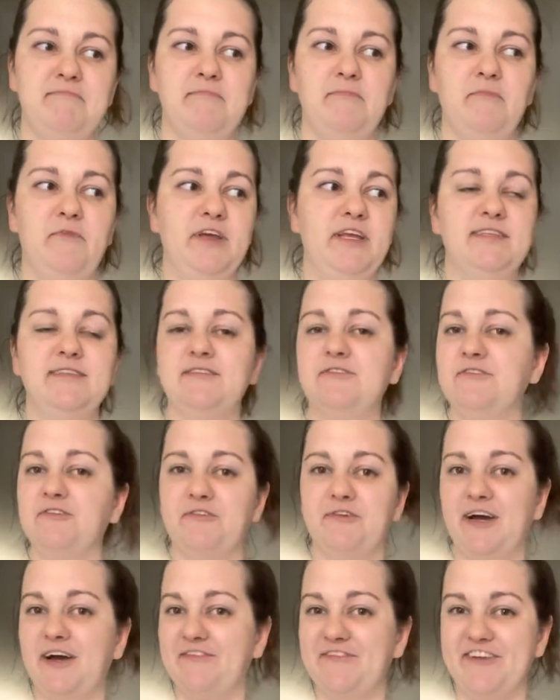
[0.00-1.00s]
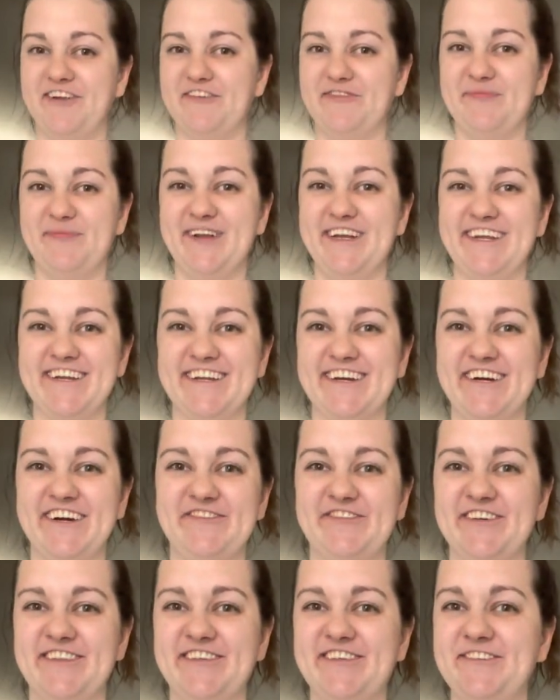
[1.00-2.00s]
we still don't have enough money to
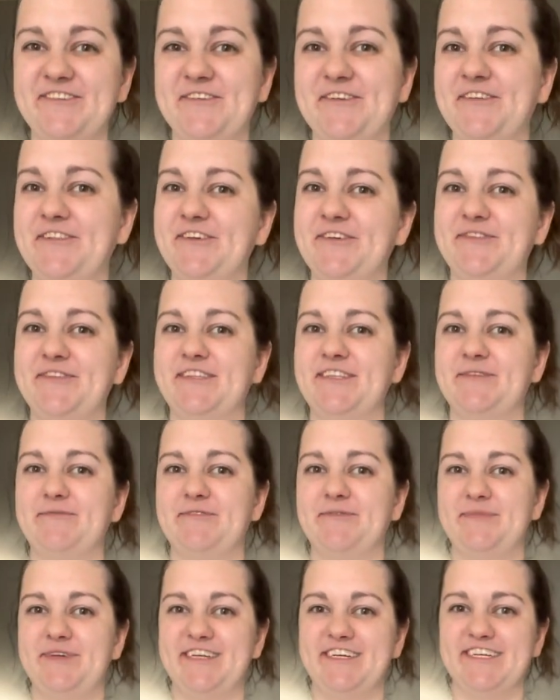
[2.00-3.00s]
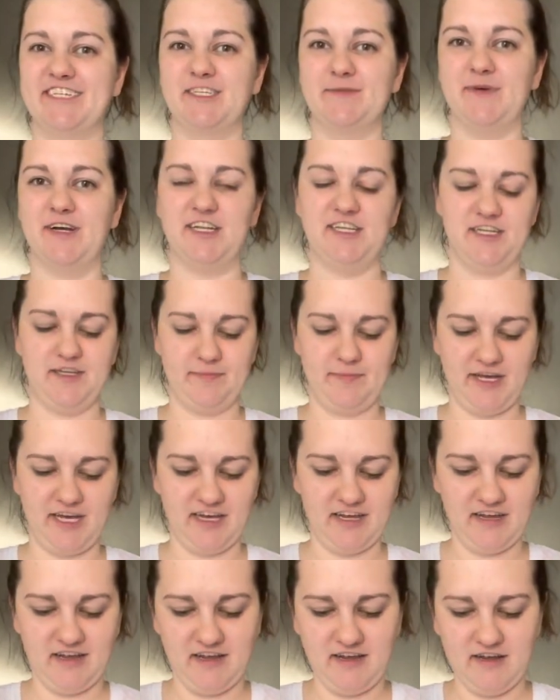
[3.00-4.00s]
cover the student loans that we're being expected to
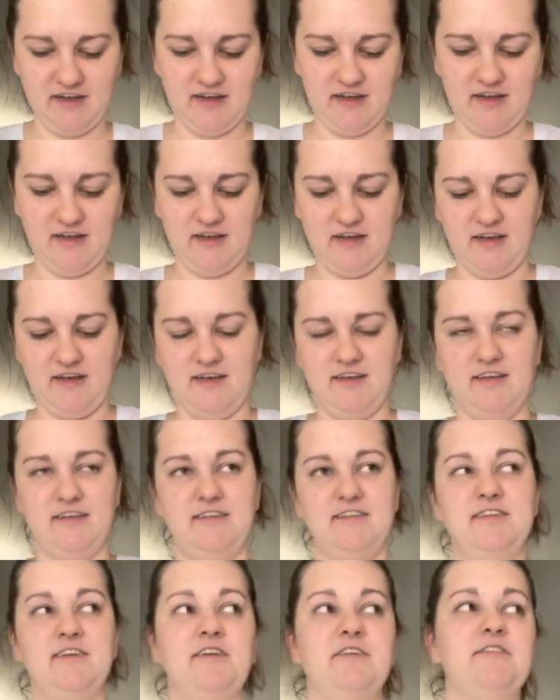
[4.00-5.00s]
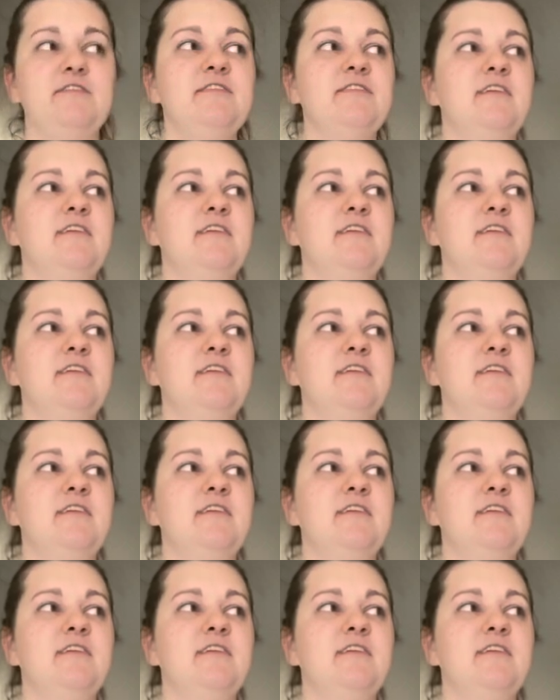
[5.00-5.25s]
pay. So,